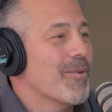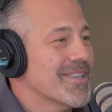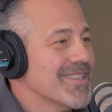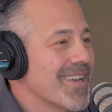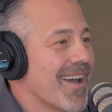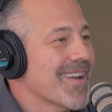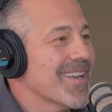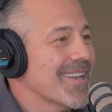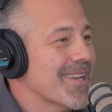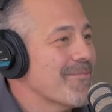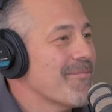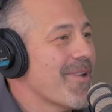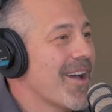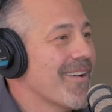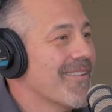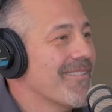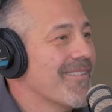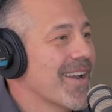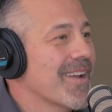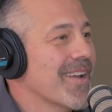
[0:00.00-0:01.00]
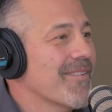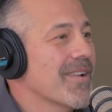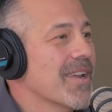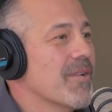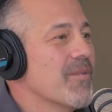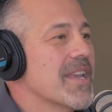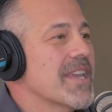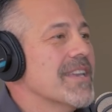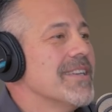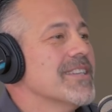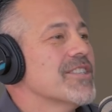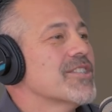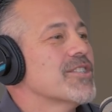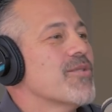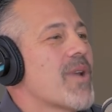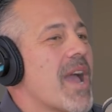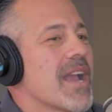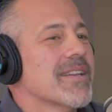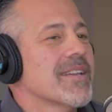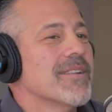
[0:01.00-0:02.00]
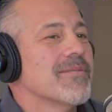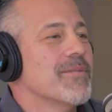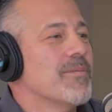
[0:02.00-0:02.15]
we're talking about right yeah. we, we get distracted